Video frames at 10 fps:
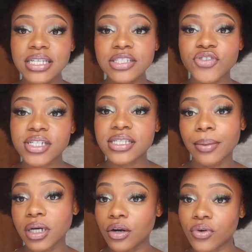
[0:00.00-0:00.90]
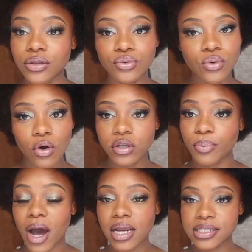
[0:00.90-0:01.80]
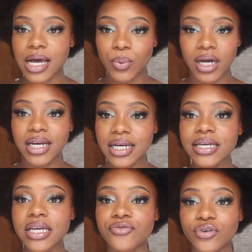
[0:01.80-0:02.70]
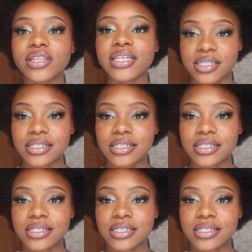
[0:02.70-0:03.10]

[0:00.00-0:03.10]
things first, I'm gonna run through all the products that we're gonna need for this